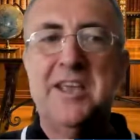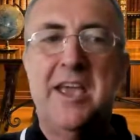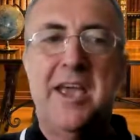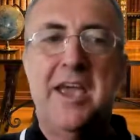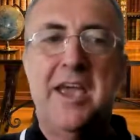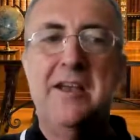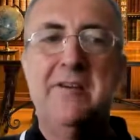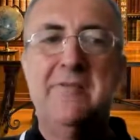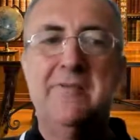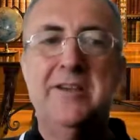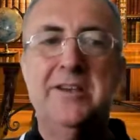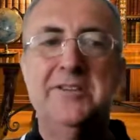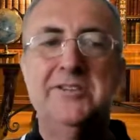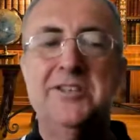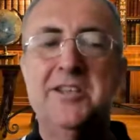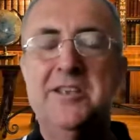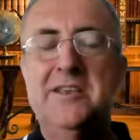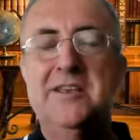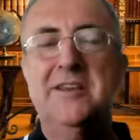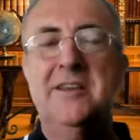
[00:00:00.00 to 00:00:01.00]
areas
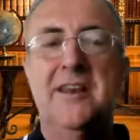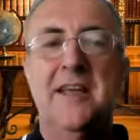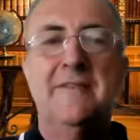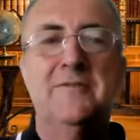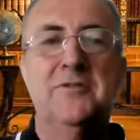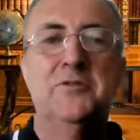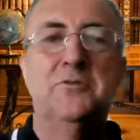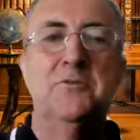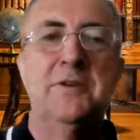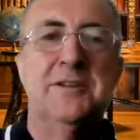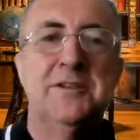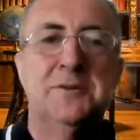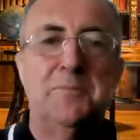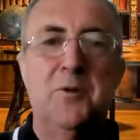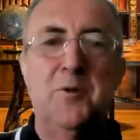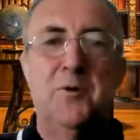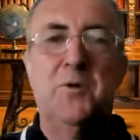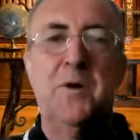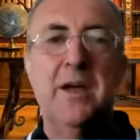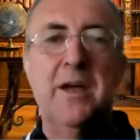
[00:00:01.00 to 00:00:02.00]
that you love to
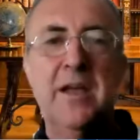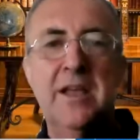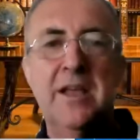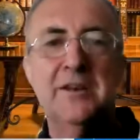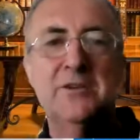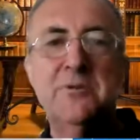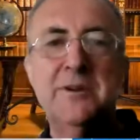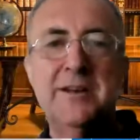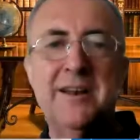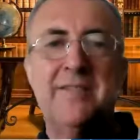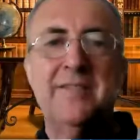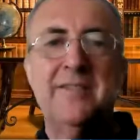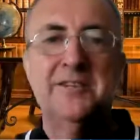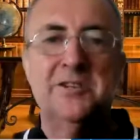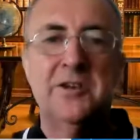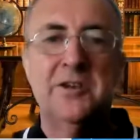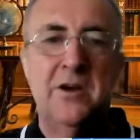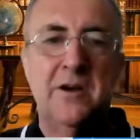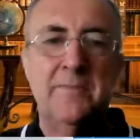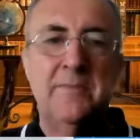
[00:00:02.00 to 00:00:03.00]
explore to another
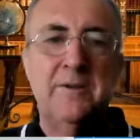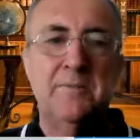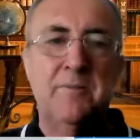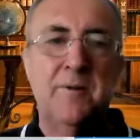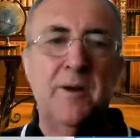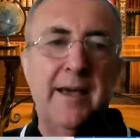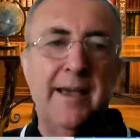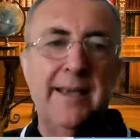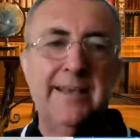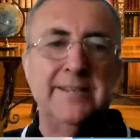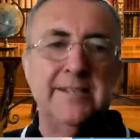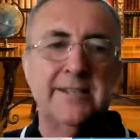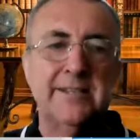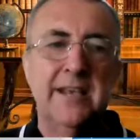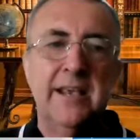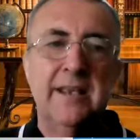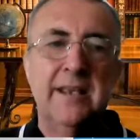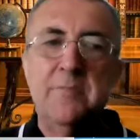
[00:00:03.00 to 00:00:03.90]
time and place,